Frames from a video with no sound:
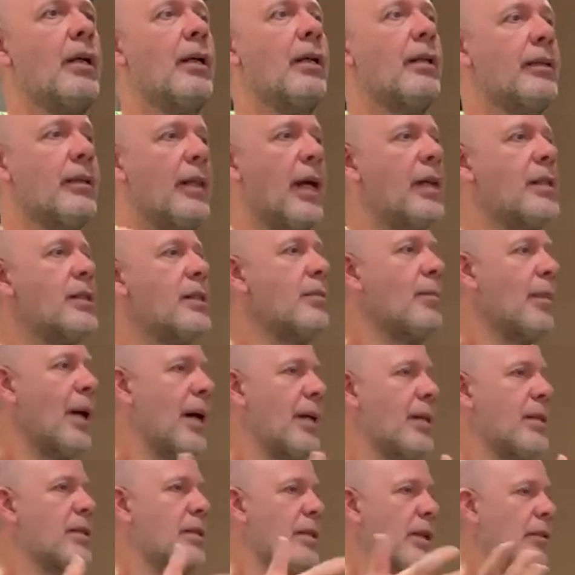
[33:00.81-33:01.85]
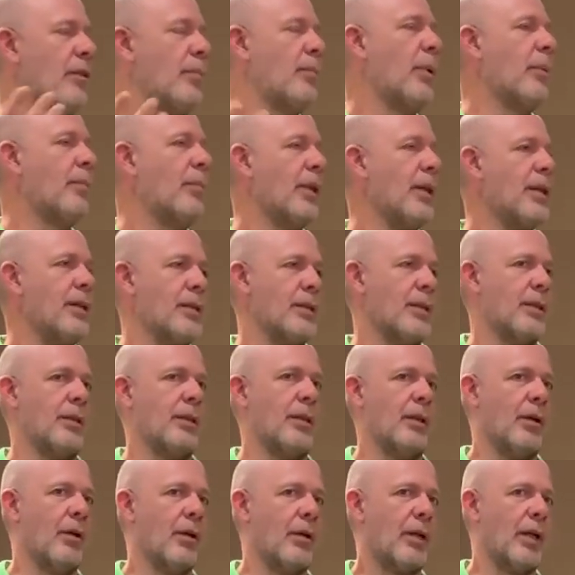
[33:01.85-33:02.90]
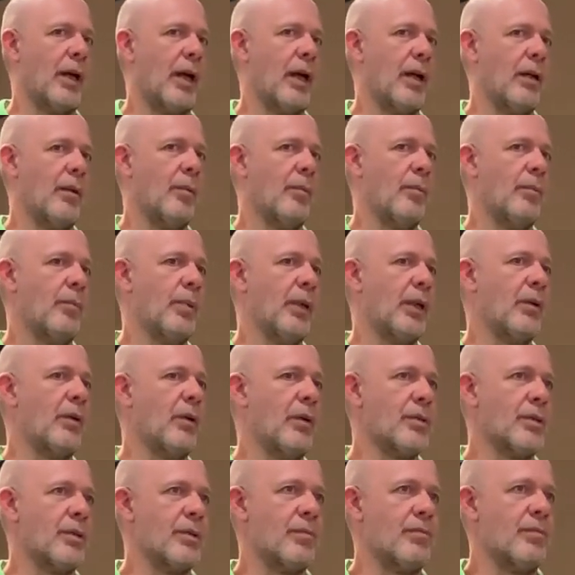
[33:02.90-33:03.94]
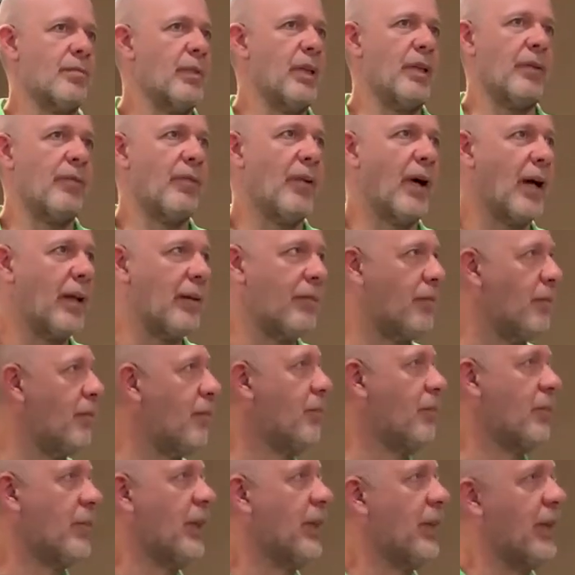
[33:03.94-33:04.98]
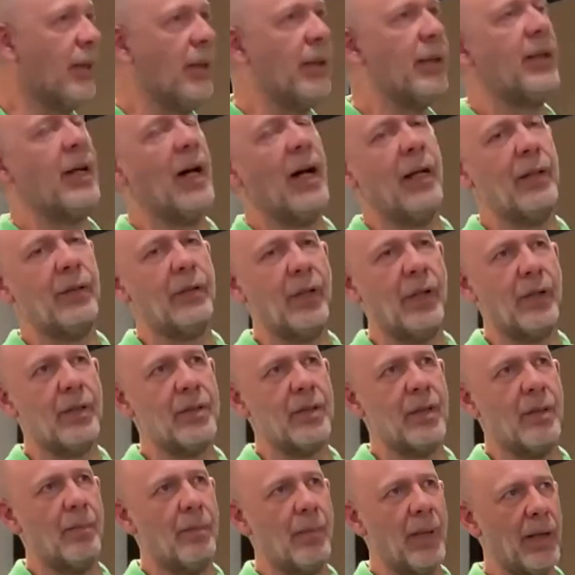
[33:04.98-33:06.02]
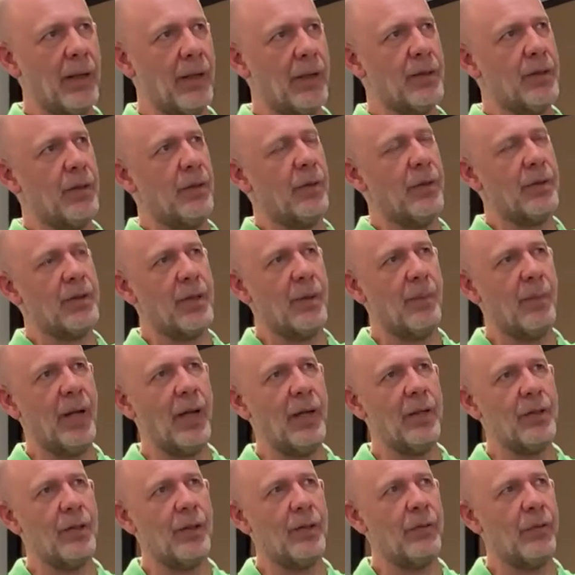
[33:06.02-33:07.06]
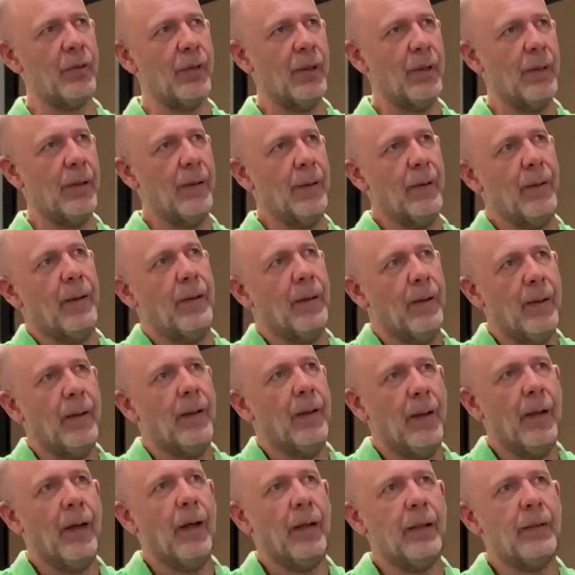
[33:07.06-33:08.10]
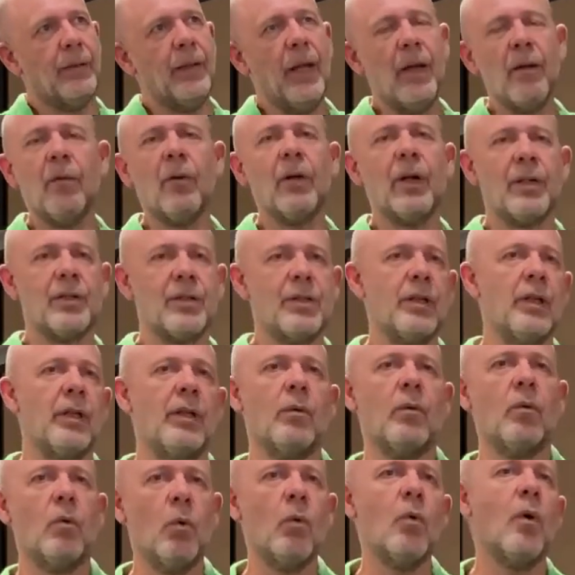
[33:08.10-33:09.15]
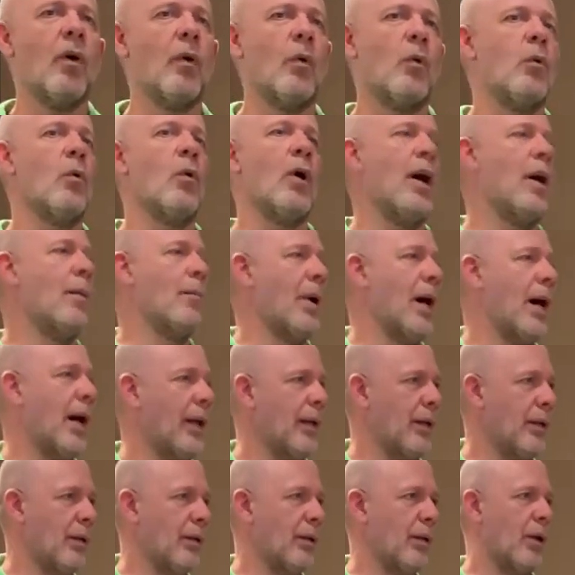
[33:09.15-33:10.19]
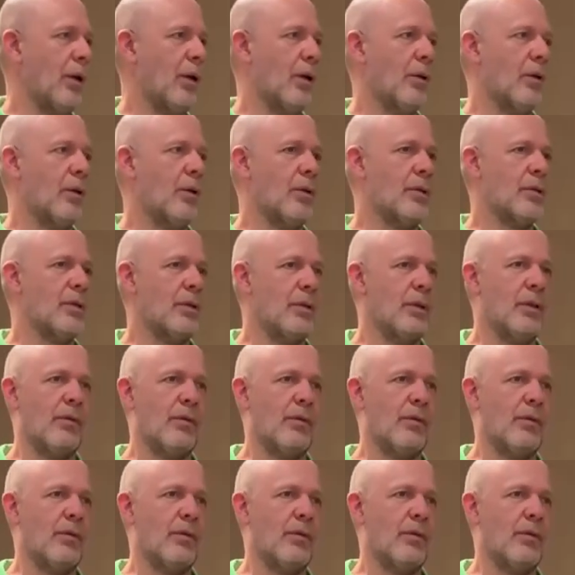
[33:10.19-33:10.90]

That's my self-publicity, okay? Because if I really contact some manager or some agent, they want to see who am I, Because